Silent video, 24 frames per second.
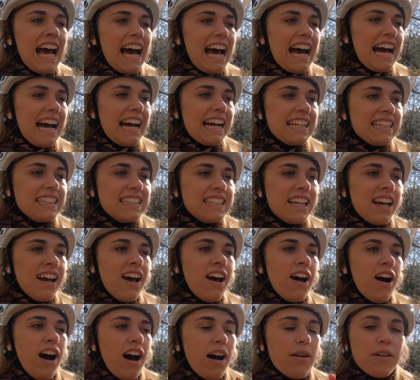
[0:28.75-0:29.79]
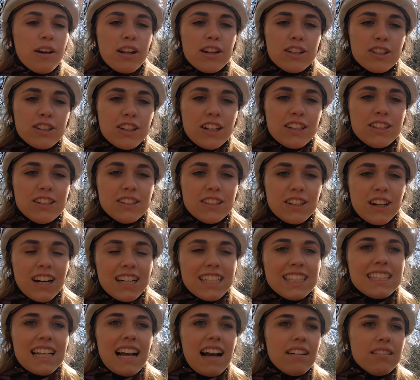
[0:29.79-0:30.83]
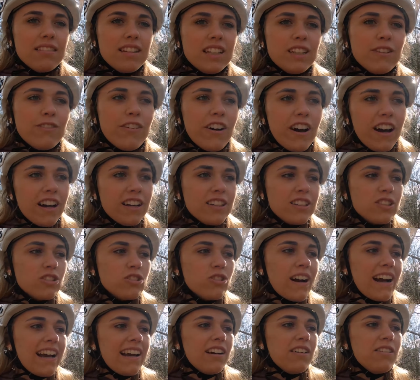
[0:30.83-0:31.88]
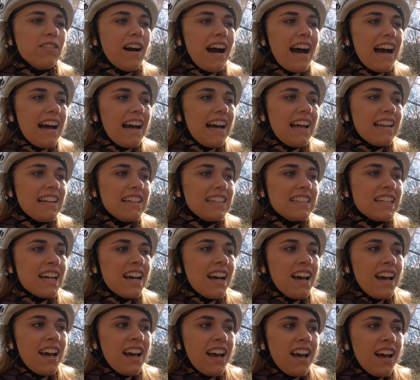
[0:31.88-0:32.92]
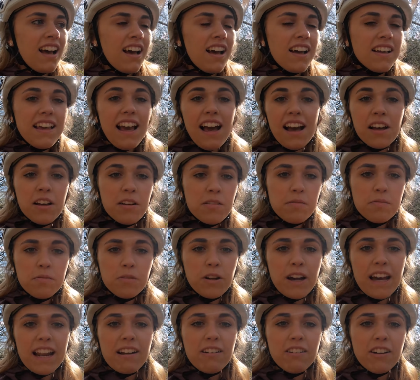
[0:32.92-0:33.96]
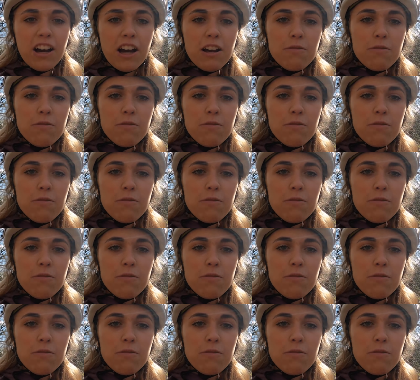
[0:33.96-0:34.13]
And I'm going to show you guys down this first trail, and yeah, we'll get it on